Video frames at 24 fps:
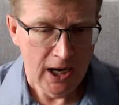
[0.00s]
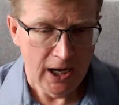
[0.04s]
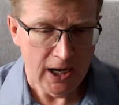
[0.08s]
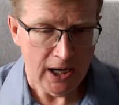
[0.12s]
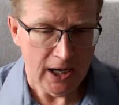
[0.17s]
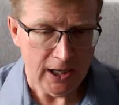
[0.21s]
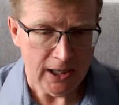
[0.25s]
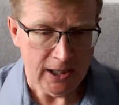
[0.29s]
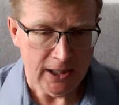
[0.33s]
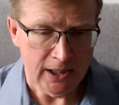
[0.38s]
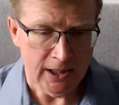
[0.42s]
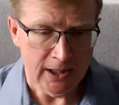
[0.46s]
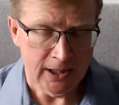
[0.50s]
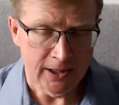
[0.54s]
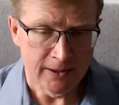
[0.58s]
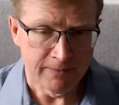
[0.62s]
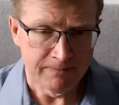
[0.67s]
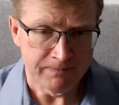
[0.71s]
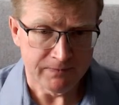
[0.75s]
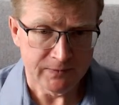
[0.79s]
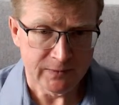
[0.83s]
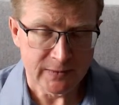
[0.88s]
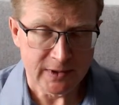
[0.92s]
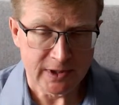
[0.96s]

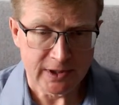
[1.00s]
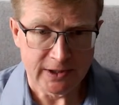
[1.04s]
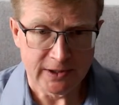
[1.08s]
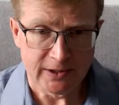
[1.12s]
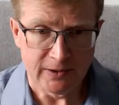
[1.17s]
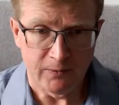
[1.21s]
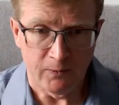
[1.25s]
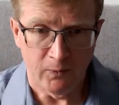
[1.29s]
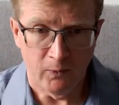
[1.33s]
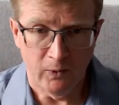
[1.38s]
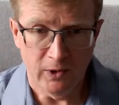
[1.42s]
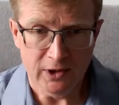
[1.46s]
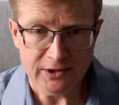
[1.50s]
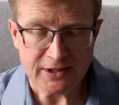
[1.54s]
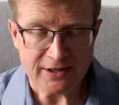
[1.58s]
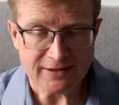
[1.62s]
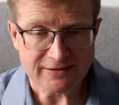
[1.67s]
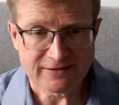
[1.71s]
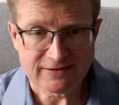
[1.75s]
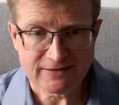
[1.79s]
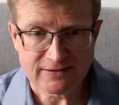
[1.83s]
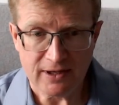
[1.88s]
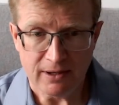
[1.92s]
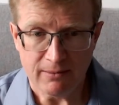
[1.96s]
What are
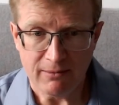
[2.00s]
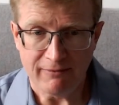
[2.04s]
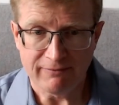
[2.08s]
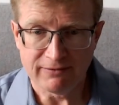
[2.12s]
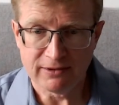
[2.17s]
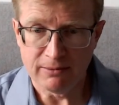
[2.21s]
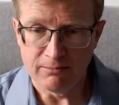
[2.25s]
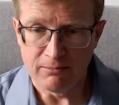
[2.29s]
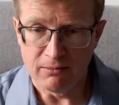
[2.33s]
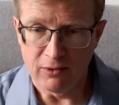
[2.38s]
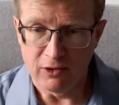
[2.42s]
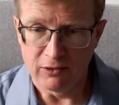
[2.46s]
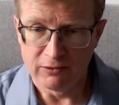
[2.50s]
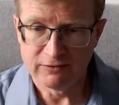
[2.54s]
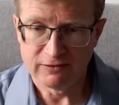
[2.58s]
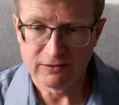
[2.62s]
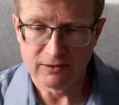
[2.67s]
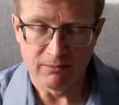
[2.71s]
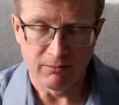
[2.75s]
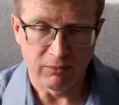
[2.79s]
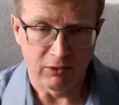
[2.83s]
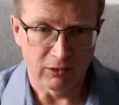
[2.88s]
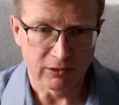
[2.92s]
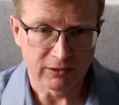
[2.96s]
some of the most
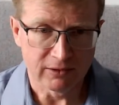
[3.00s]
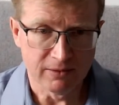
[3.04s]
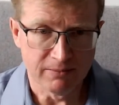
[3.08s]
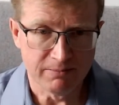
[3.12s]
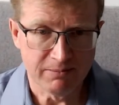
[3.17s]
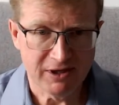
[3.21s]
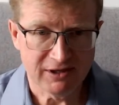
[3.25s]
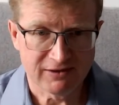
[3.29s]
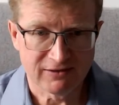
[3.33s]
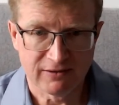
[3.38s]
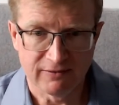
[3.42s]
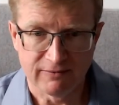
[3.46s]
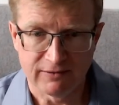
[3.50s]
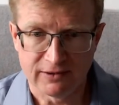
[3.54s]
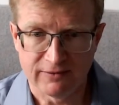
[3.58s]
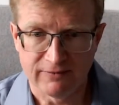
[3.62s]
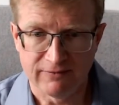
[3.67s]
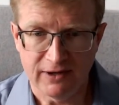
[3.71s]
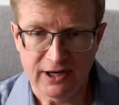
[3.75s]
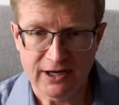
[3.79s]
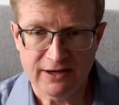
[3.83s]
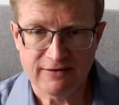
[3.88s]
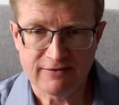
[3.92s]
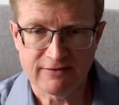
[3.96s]
important bits of
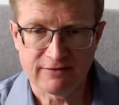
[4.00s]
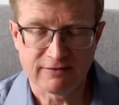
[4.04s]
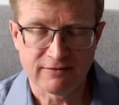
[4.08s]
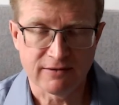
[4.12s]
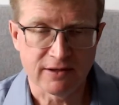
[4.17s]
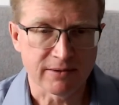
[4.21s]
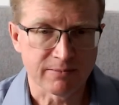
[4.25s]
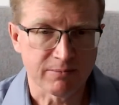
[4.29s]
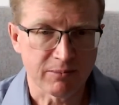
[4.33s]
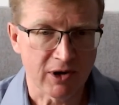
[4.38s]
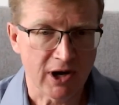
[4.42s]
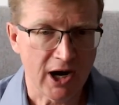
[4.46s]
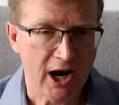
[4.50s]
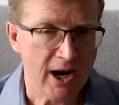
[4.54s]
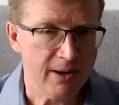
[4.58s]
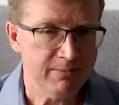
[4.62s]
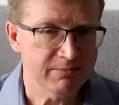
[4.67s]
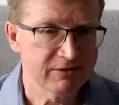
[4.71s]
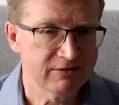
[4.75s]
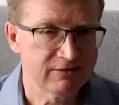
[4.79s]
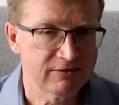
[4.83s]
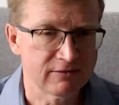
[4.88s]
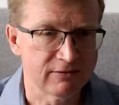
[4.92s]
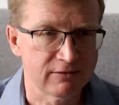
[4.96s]
advice that
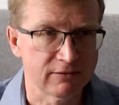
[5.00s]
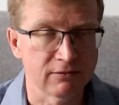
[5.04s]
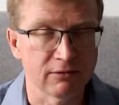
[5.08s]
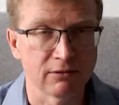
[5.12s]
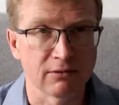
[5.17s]
perhaps